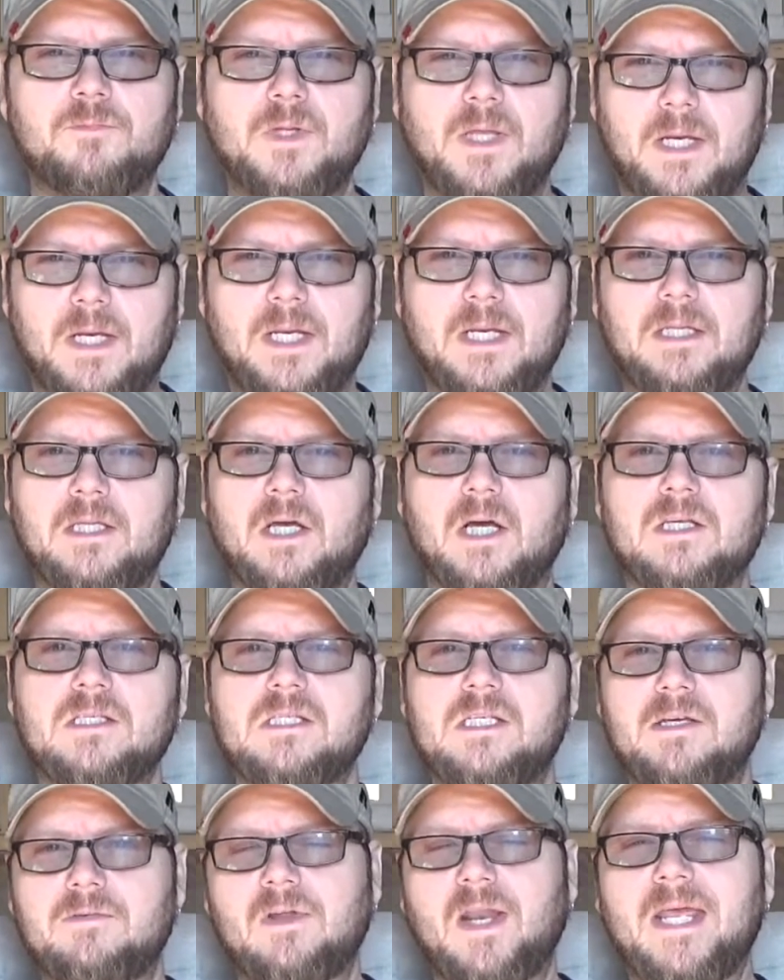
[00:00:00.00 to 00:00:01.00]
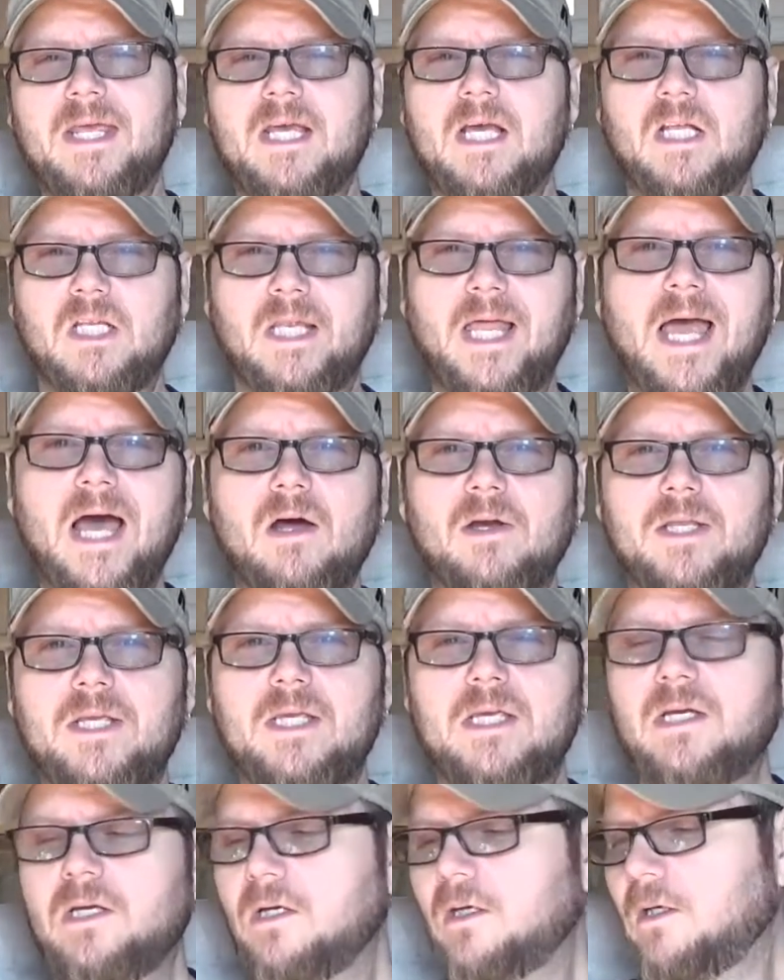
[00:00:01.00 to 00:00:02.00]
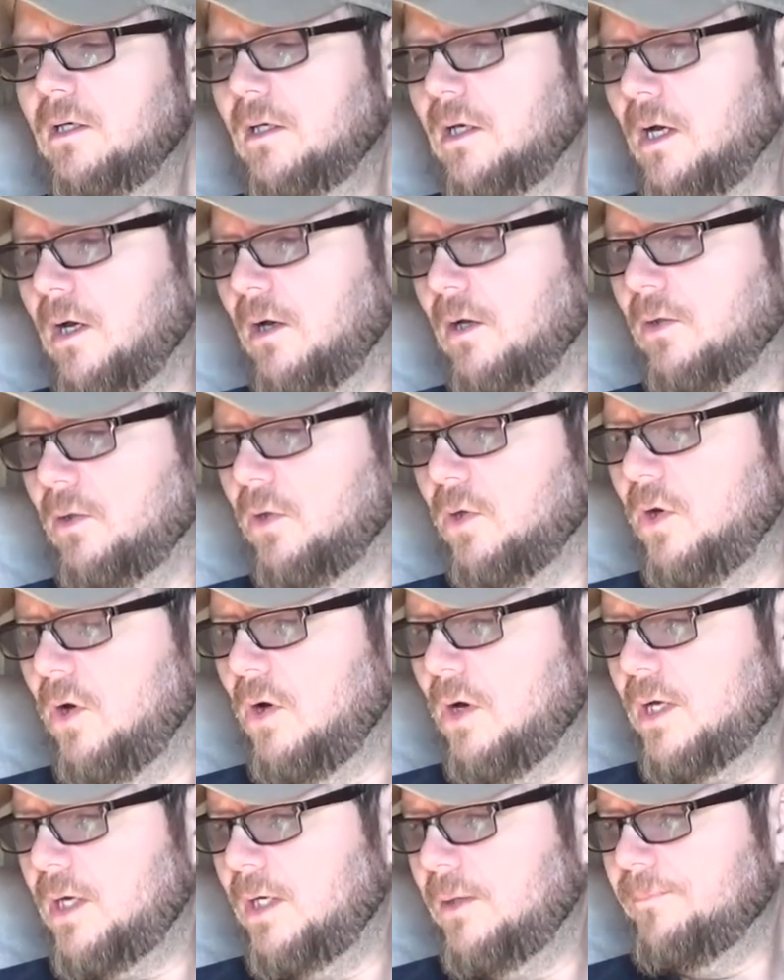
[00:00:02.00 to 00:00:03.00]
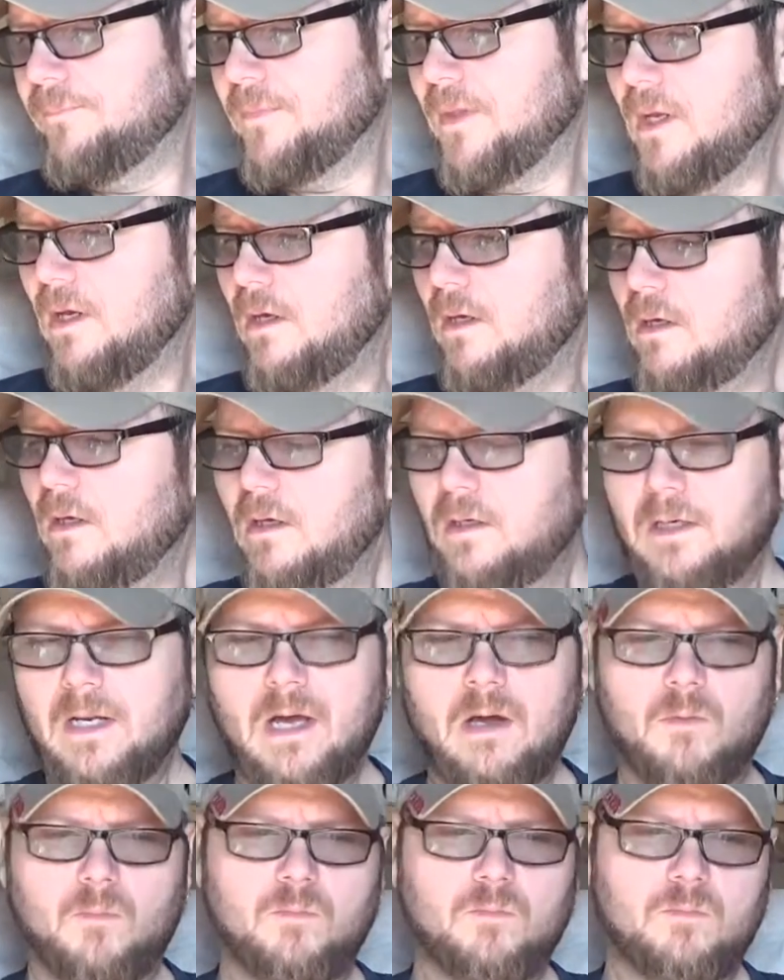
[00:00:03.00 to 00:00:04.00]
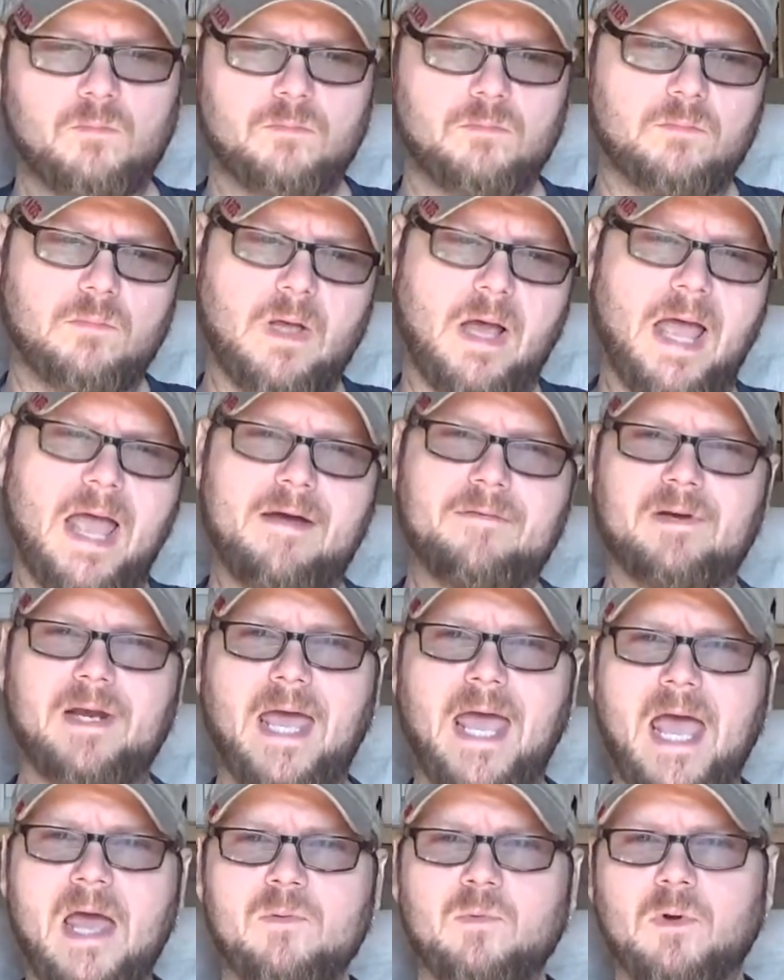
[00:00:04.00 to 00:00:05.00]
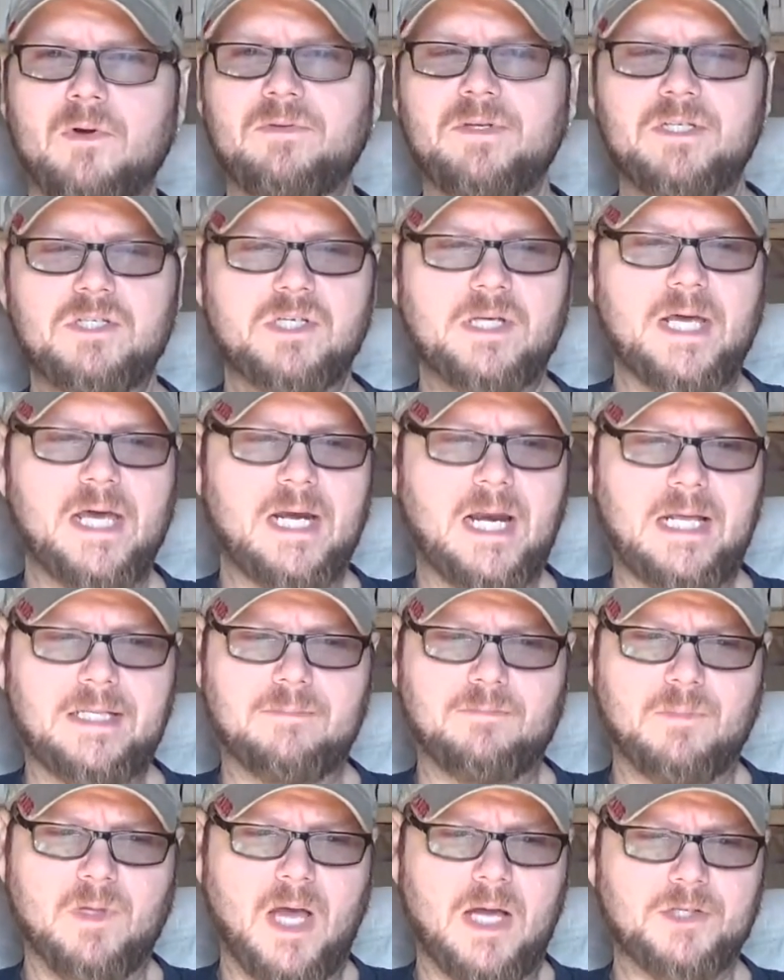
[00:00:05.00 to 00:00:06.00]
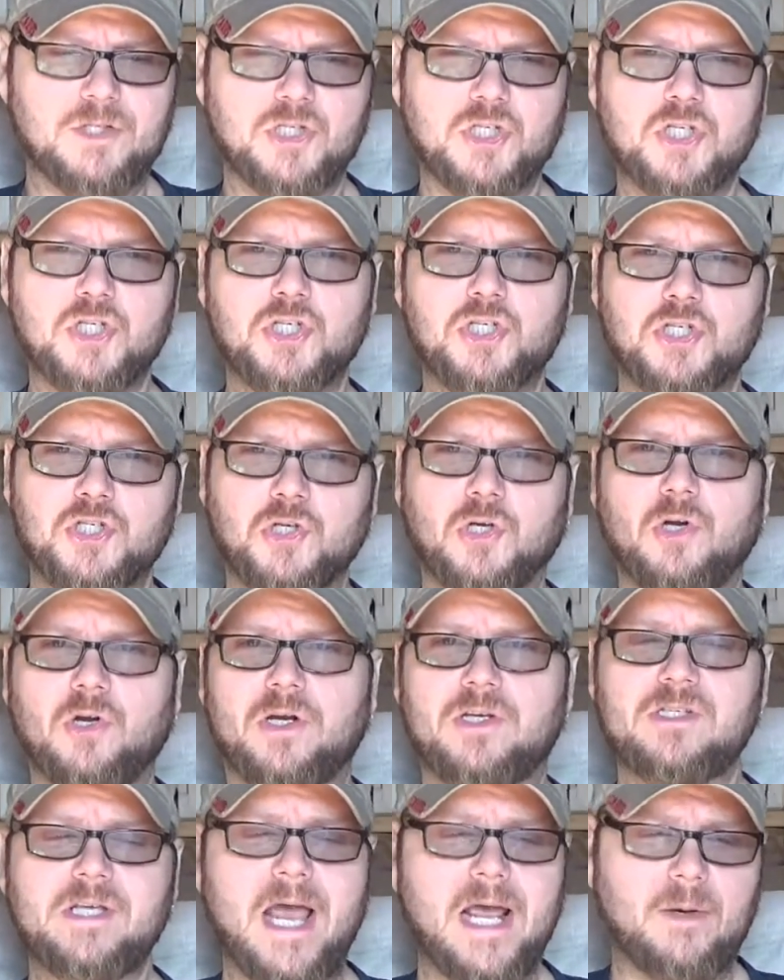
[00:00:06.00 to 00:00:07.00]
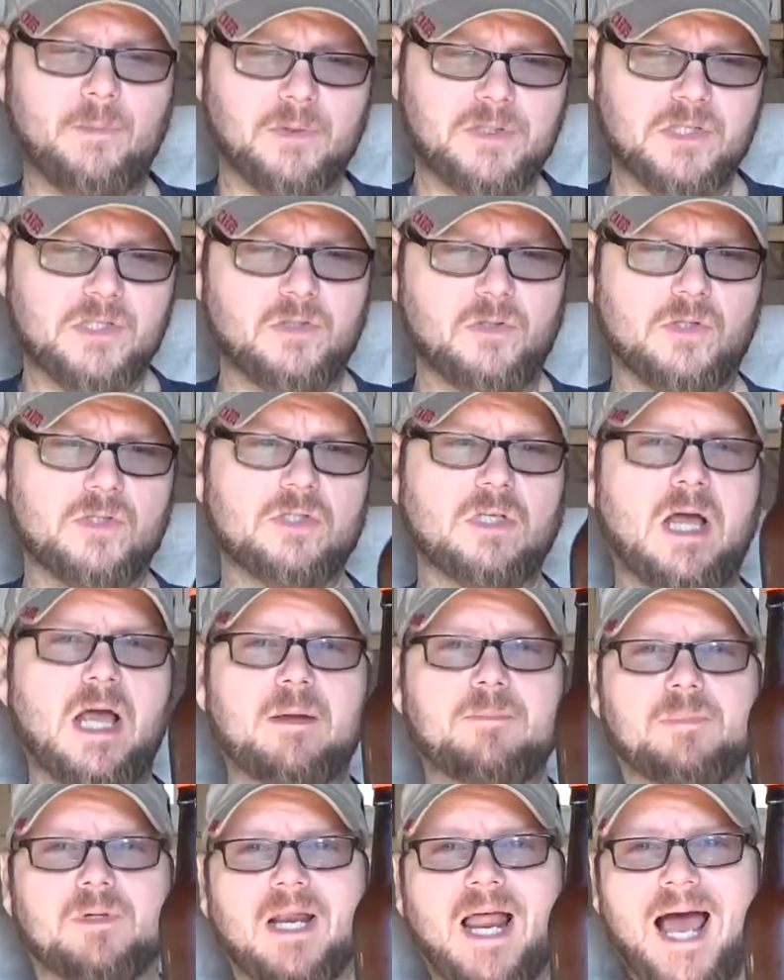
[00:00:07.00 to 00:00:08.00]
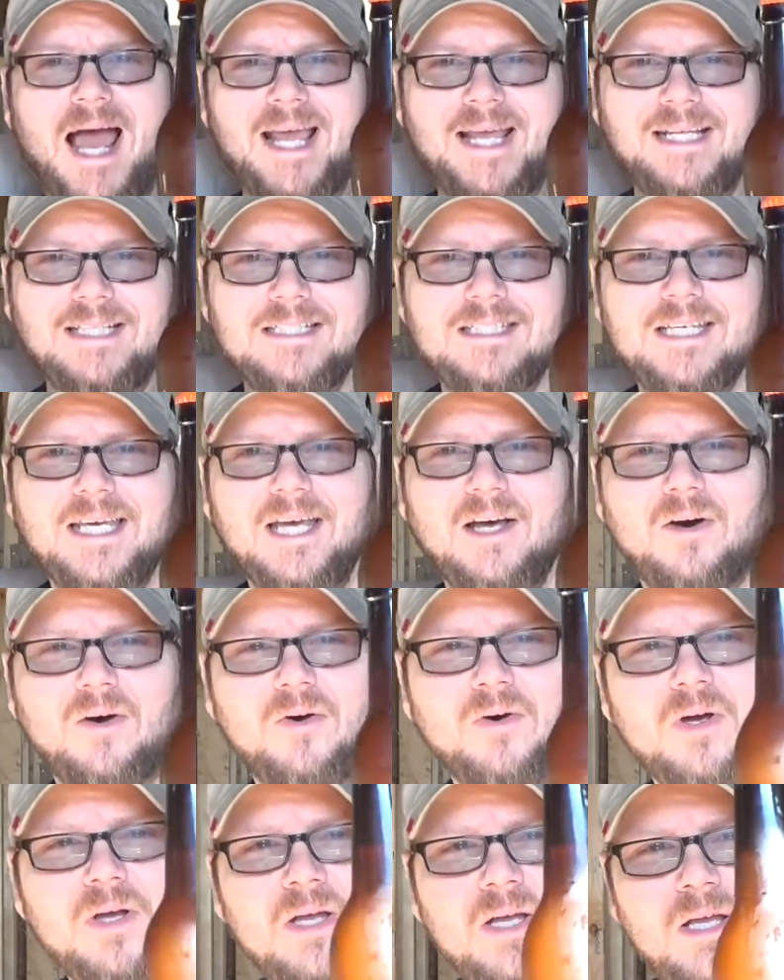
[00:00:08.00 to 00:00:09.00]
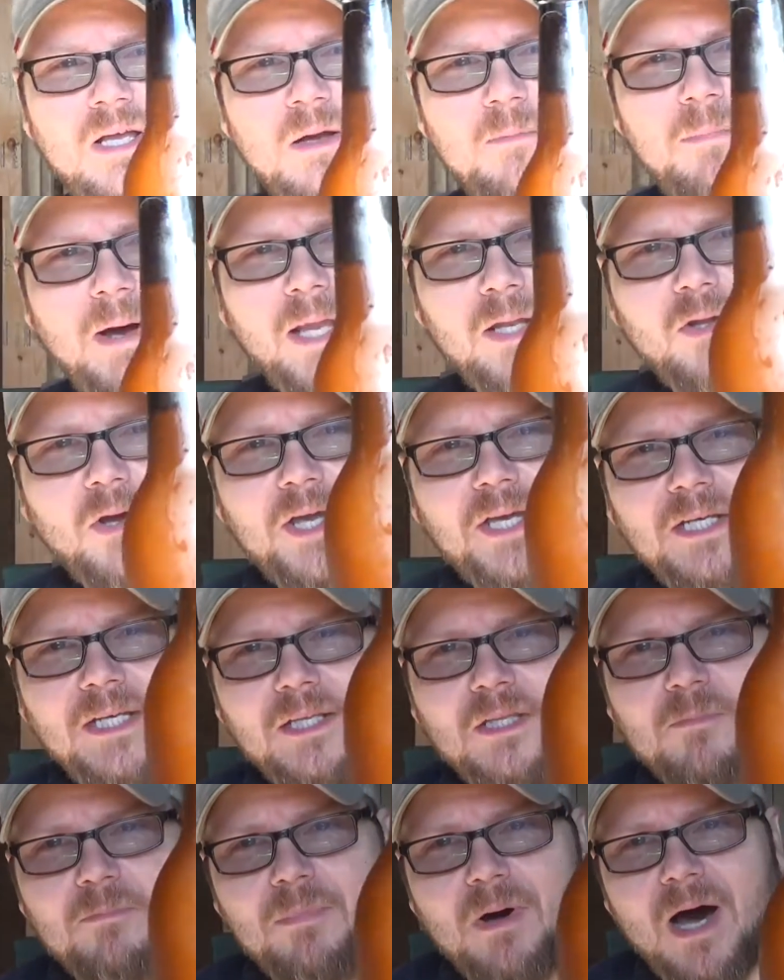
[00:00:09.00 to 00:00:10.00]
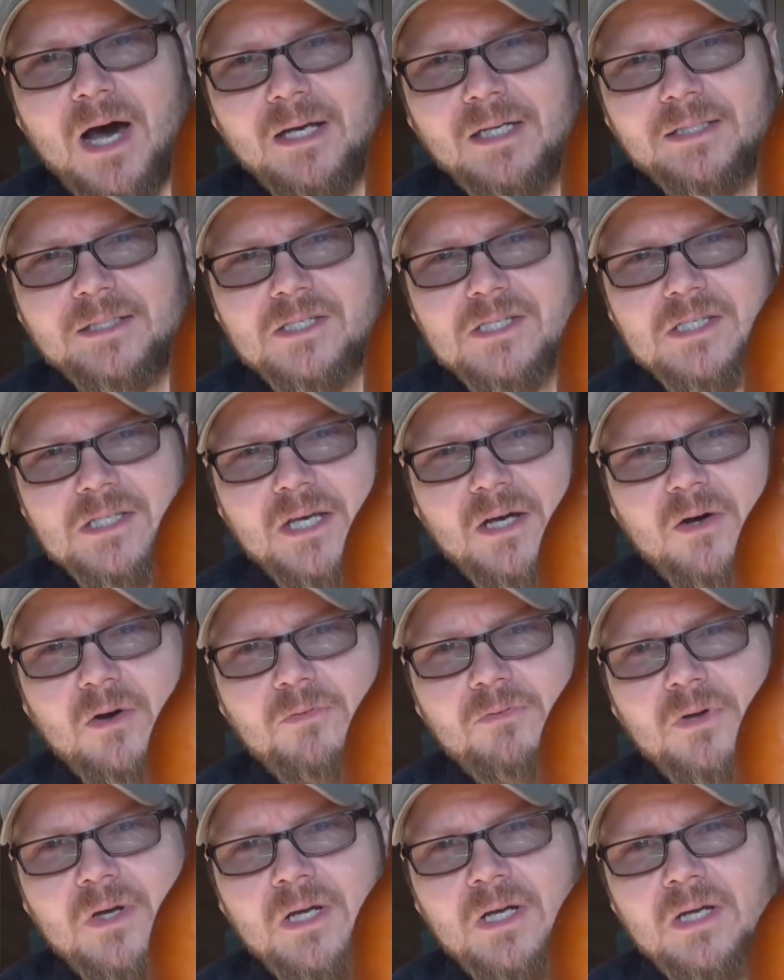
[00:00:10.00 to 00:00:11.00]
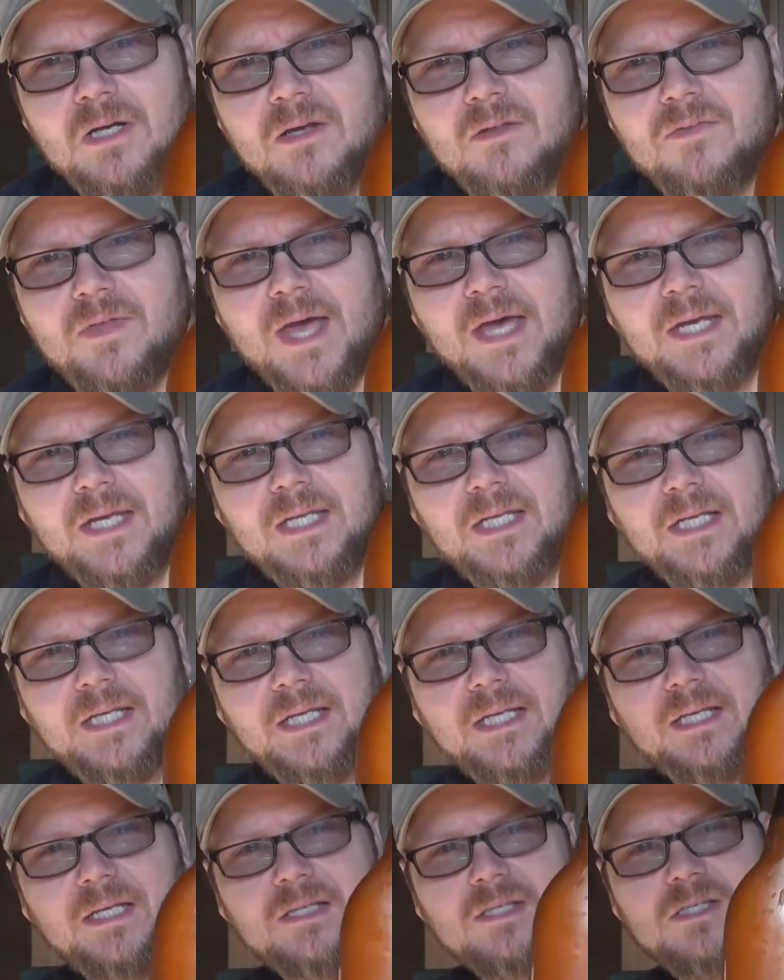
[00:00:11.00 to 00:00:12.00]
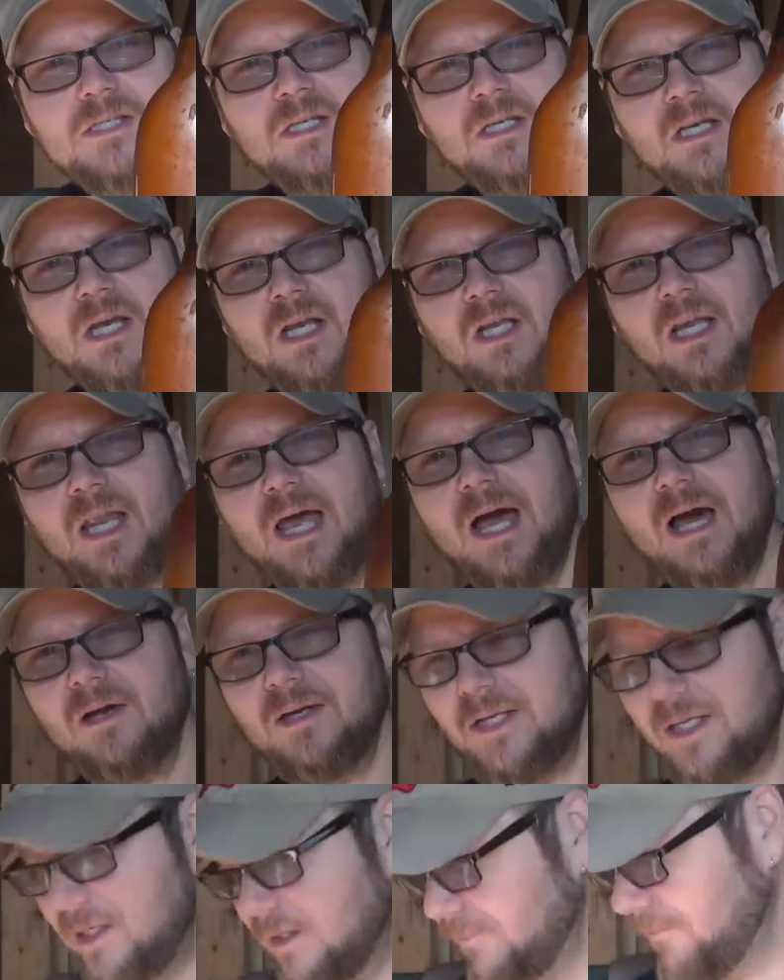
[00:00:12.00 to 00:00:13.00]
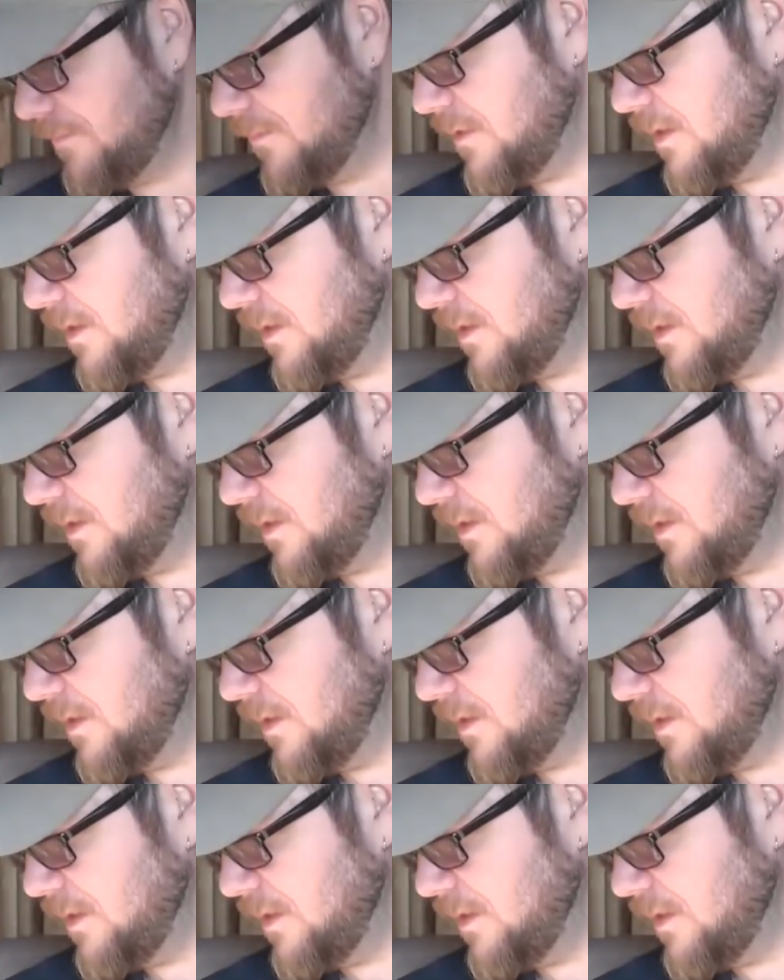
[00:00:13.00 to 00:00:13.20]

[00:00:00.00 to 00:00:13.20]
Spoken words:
and it does give it a cloudy look. Now, I haven't had one of these yet. I'm not sure exactly what this looks like, but I can tell by looking in the bottle itself that it is cloudy.